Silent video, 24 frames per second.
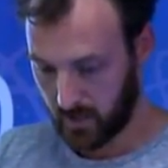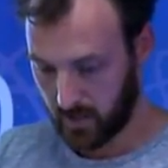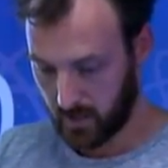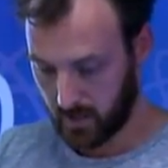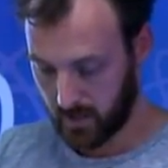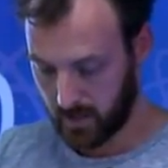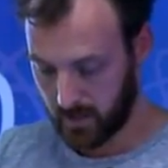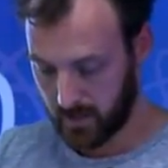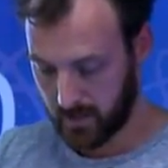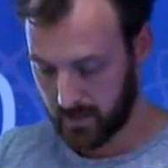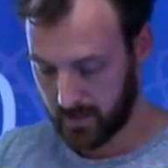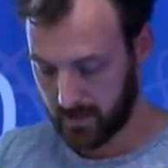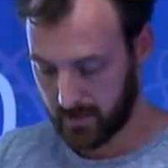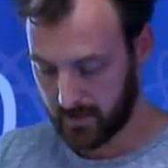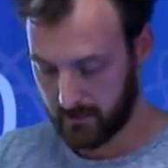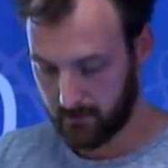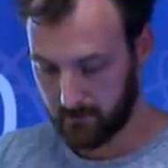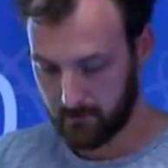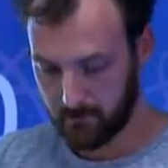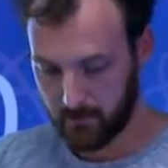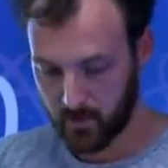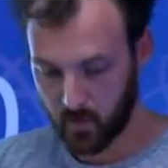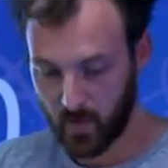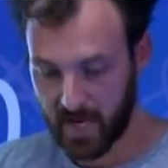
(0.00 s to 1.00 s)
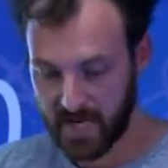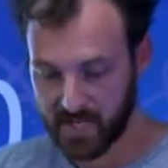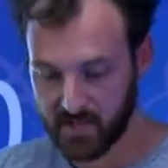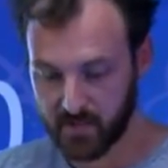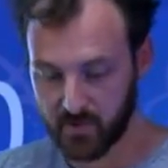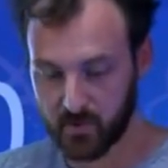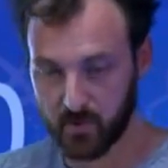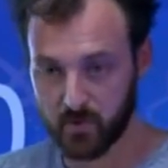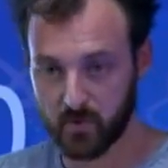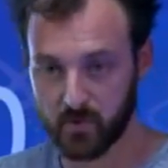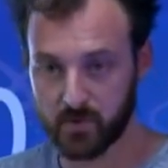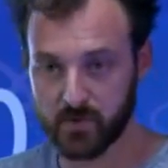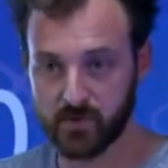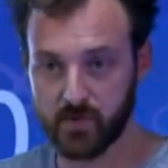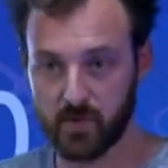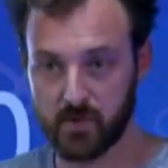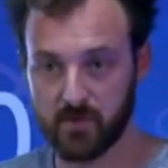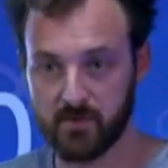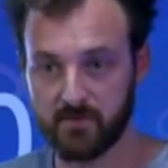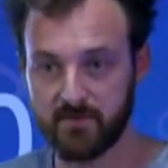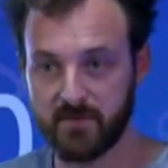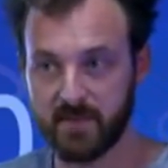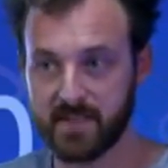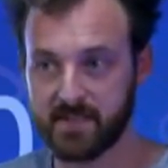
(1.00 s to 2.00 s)
The way to
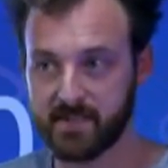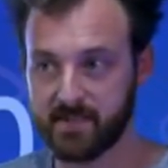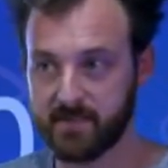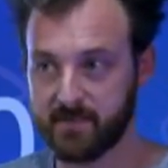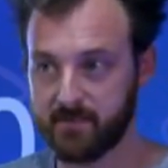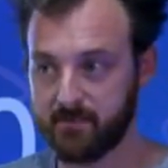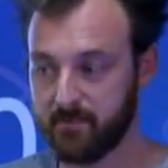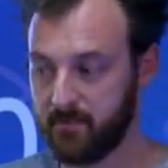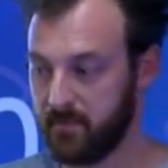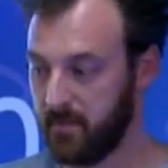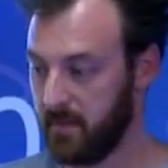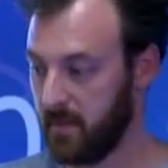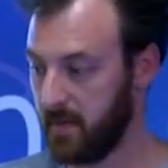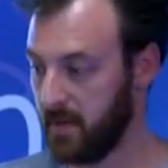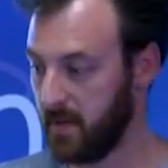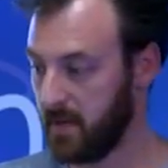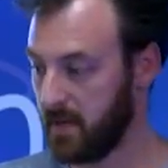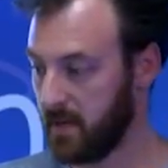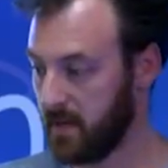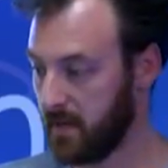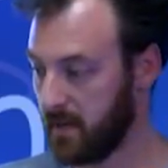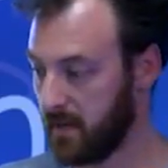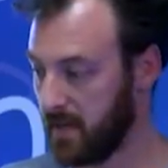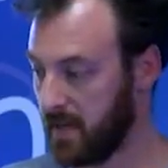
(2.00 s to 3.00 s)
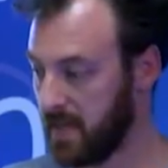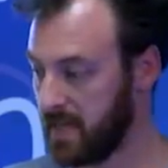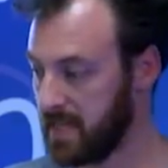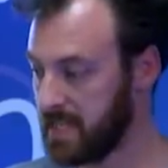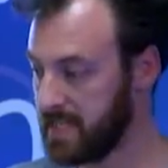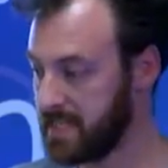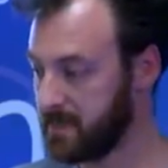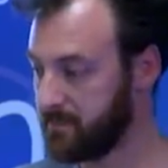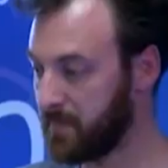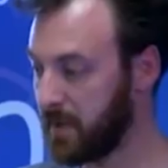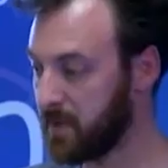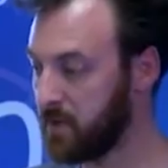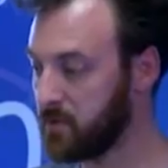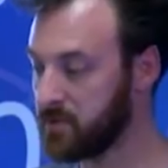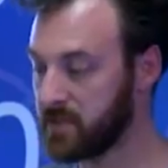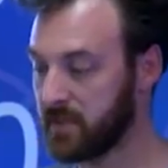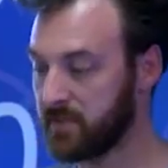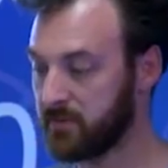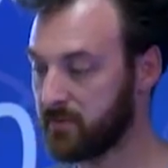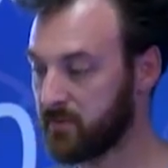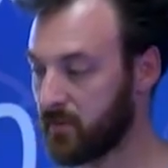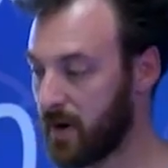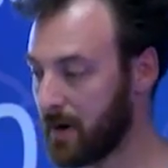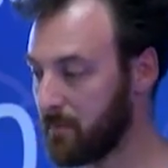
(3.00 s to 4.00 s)
solve this is by
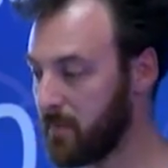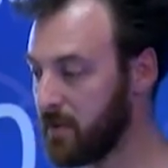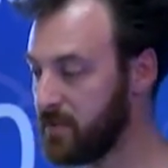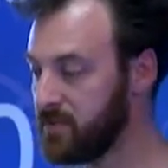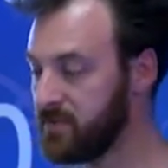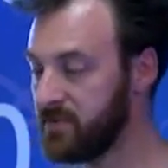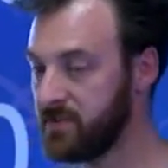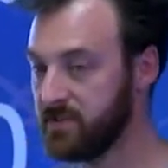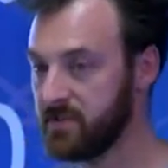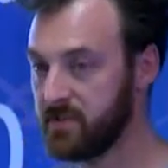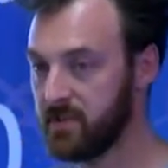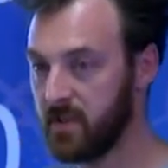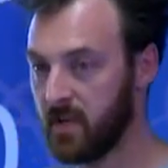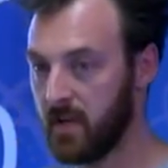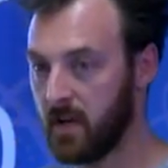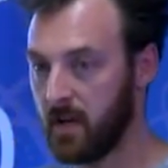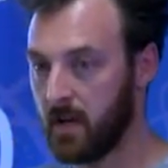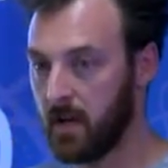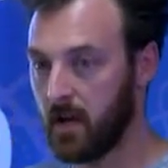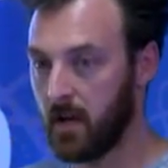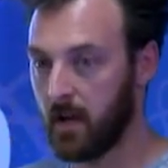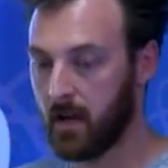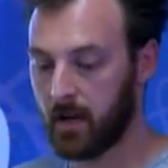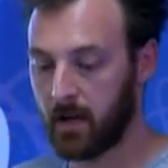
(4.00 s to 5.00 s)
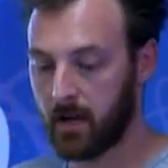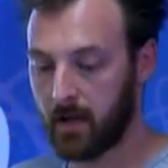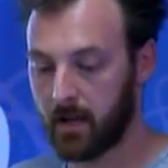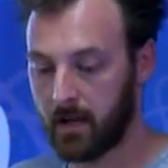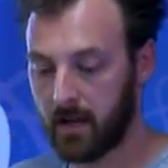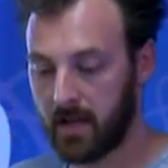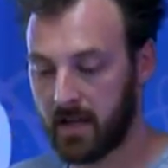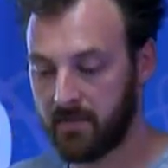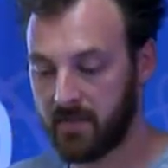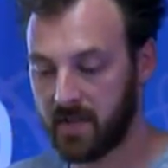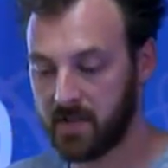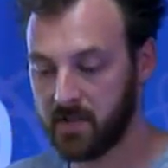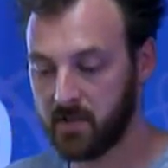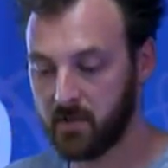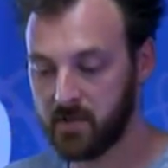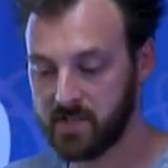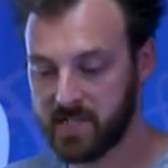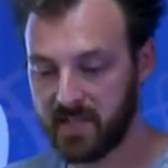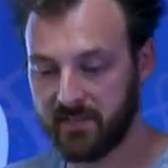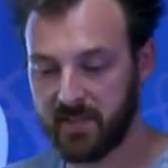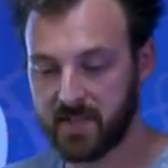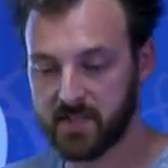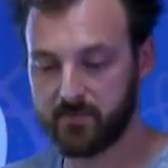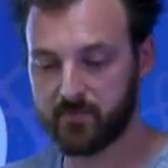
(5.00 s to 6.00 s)
using fragments, and then
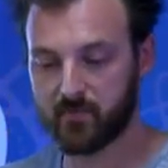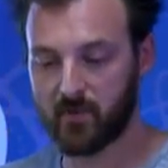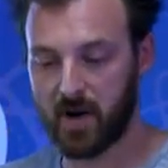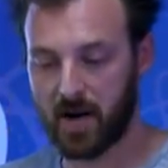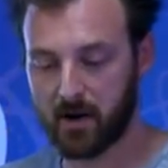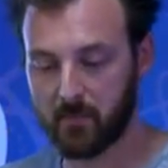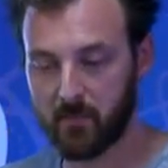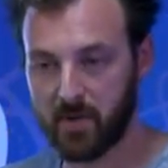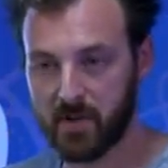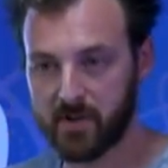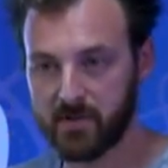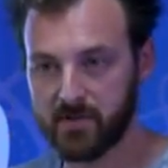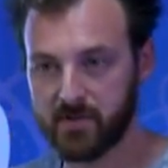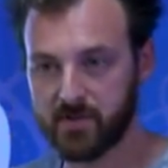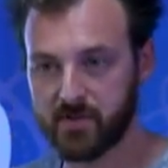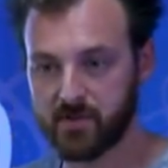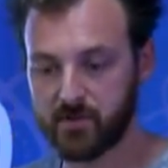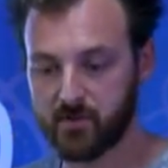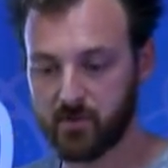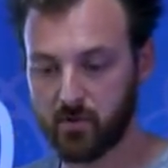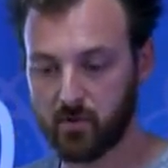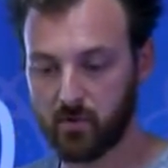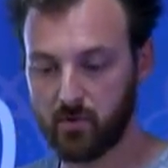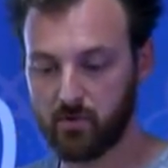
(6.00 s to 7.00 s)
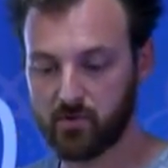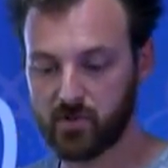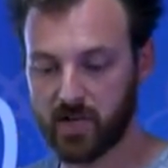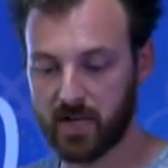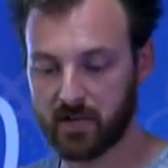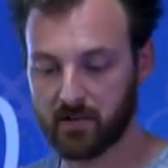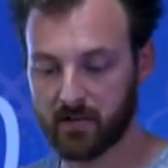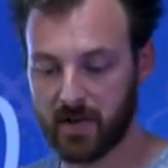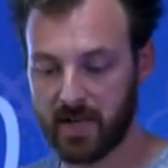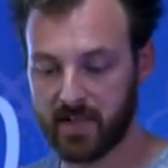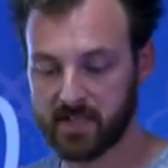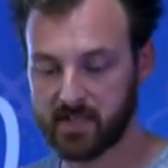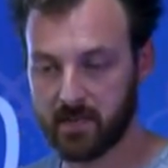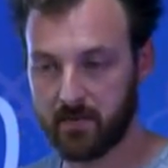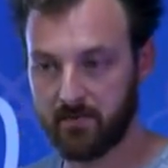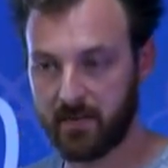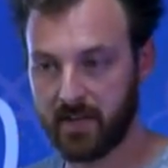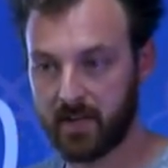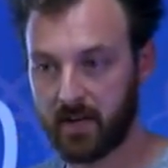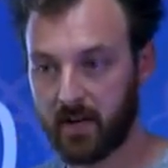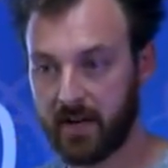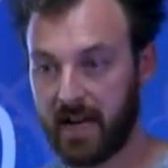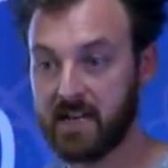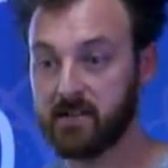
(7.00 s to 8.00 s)
using these fragments to generate
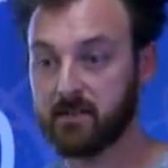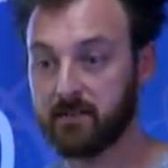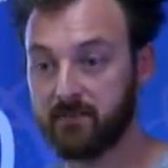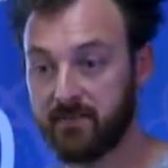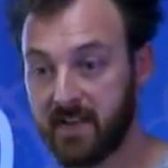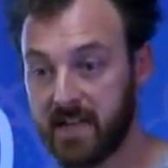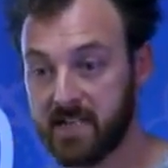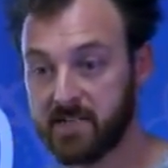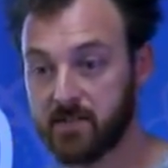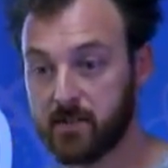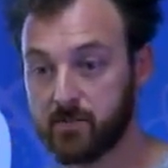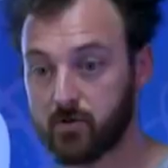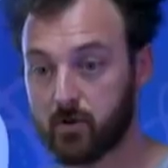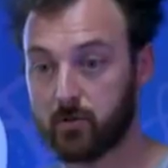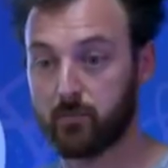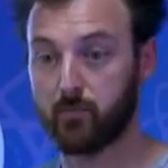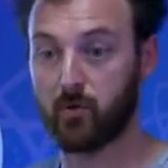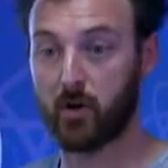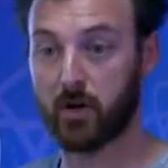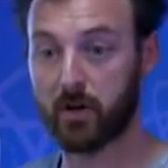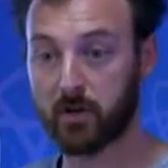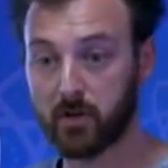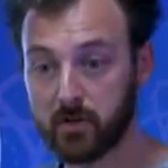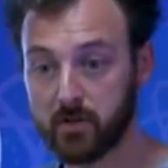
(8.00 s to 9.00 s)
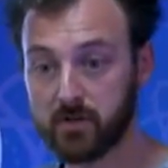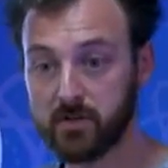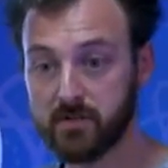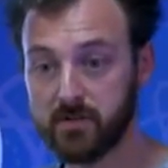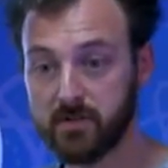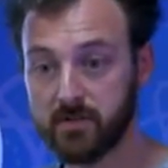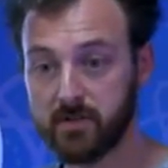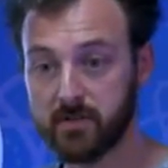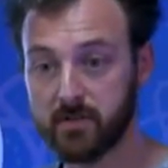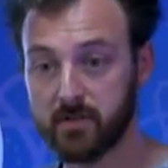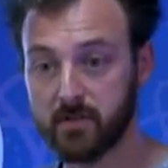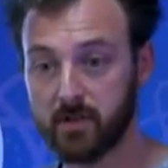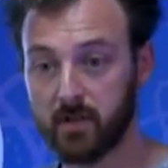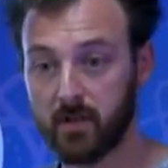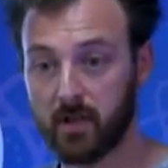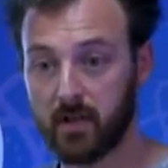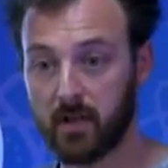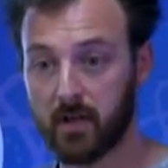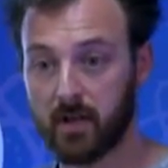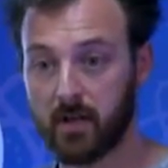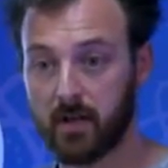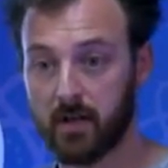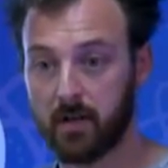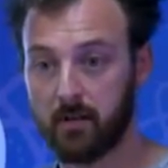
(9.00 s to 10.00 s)
something like interfaces or protocols.
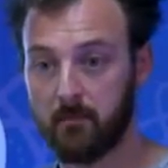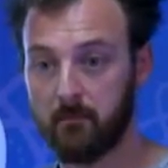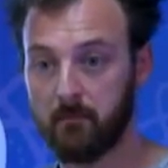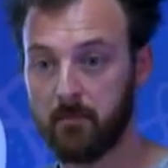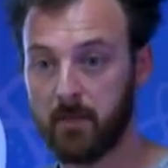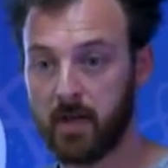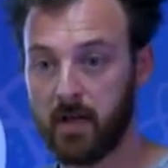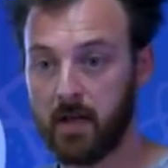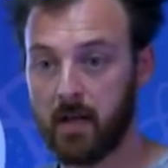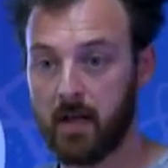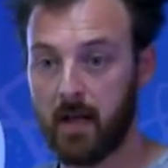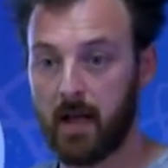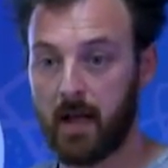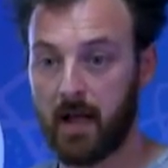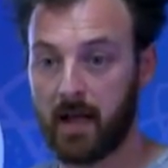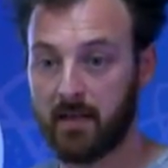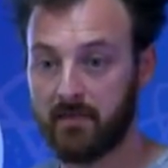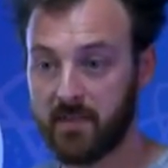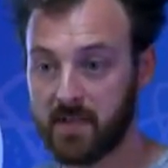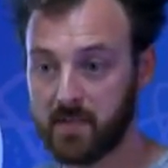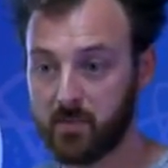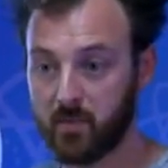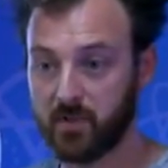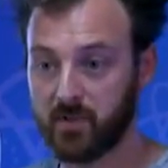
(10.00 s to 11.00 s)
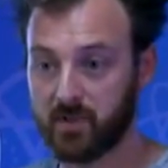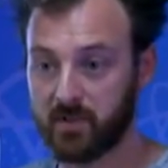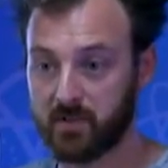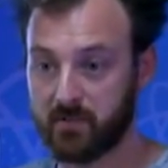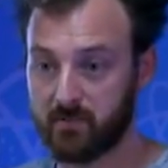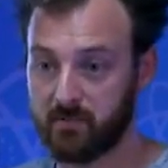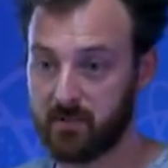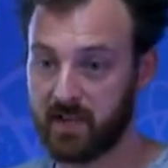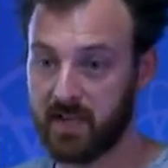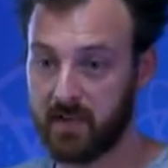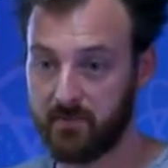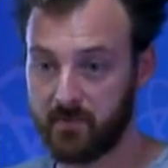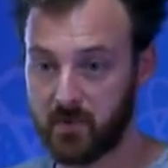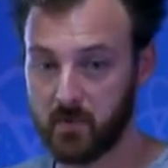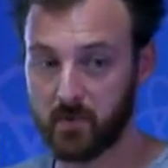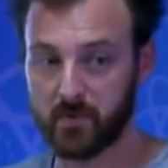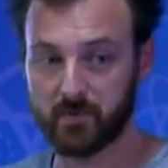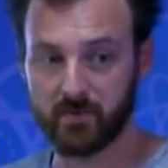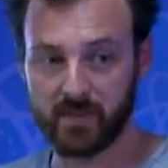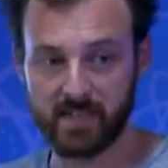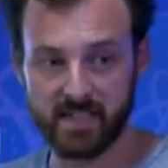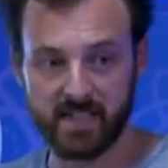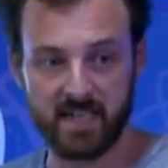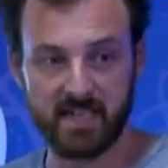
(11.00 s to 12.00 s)
And this will give you a
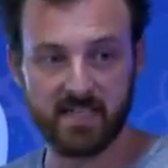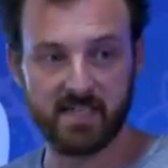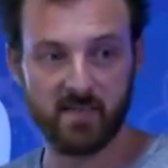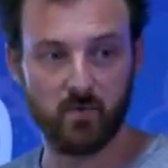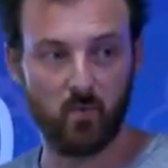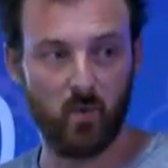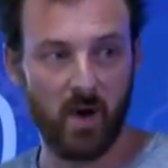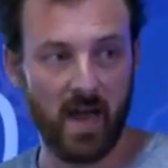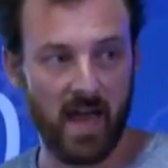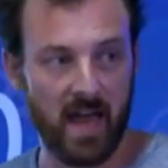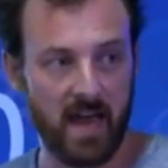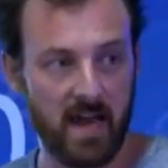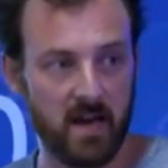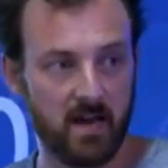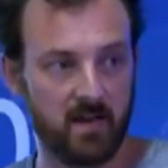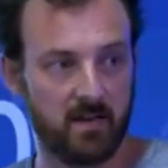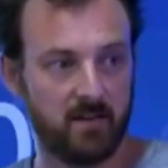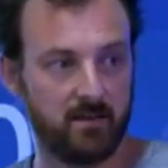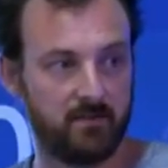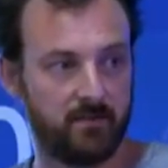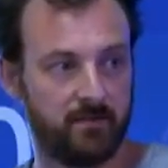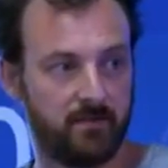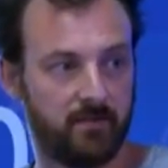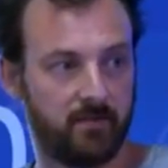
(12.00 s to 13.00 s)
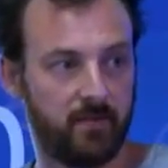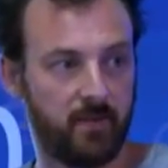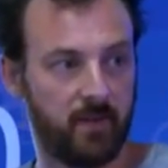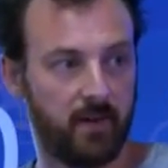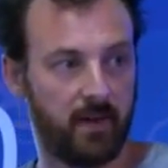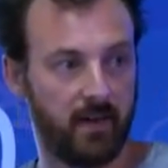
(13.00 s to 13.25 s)
really easy way of